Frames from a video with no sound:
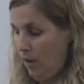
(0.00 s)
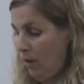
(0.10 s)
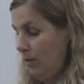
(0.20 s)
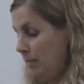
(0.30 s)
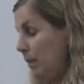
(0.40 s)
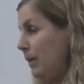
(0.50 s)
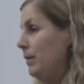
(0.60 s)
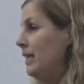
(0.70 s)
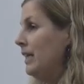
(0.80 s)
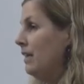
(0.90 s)
Oh, maybe
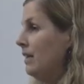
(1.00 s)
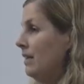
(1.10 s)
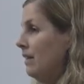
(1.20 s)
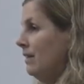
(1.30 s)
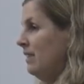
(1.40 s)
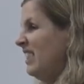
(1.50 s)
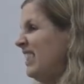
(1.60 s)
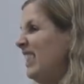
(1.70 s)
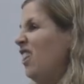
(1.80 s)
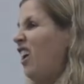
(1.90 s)
I'll take the
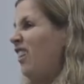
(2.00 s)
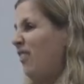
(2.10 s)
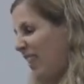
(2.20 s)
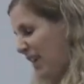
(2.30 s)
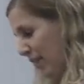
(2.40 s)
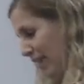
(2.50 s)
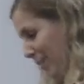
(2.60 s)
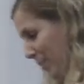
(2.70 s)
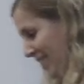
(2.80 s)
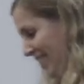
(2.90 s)
seal off. That will
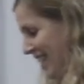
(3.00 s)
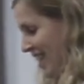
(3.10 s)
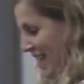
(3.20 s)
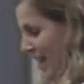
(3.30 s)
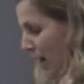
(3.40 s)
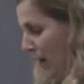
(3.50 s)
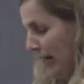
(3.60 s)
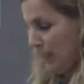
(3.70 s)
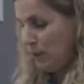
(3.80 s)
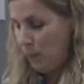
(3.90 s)
help. All
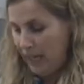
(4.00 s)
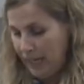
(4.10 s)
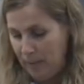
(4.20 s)
right, so when I